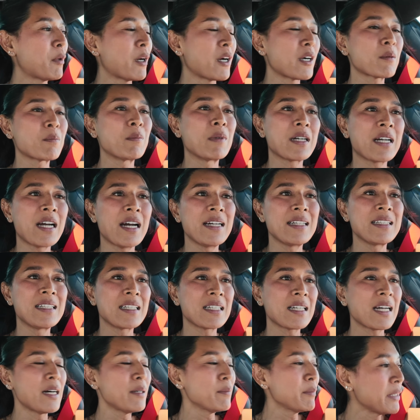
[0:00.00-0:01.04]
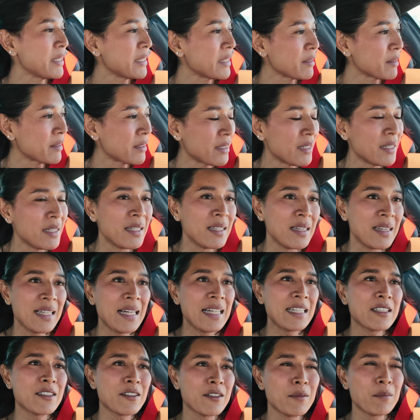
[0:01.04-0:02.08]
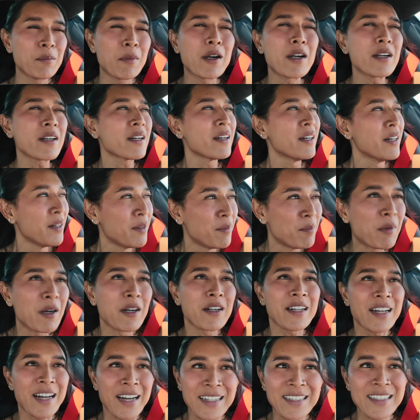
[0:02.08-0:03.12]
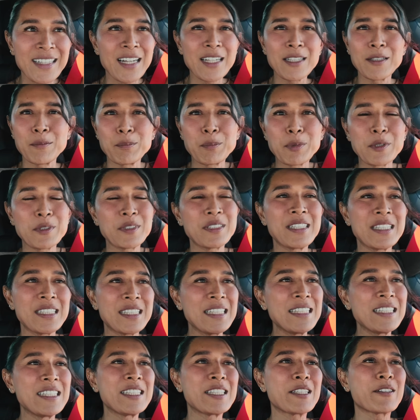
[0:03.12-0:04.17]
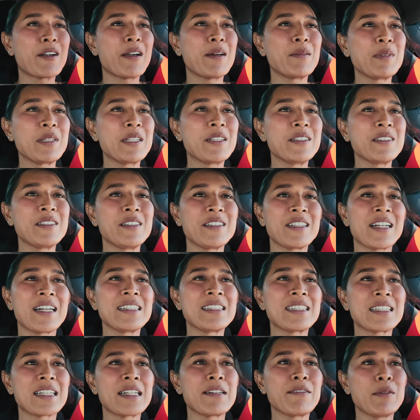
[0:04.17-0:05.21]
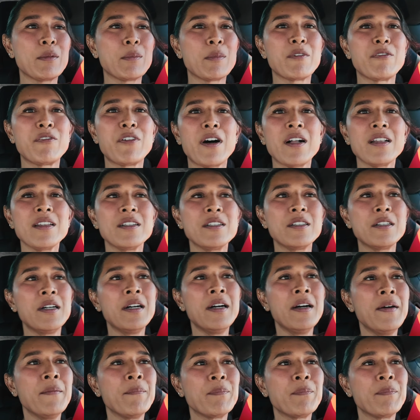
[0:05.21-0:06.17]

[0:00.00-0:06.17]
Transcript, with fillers: Mark Macaida coming later. Mark Macaida, I'll post his Instagram here so you guys can give him a follow.